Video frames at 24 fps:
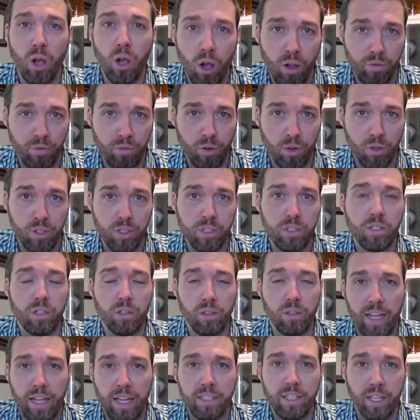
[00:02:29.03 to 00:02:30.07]
offered to
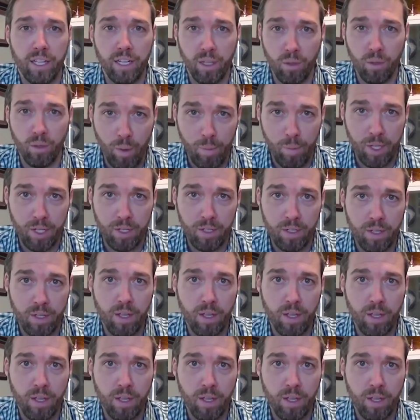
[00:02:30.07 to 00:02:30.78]
lactating women.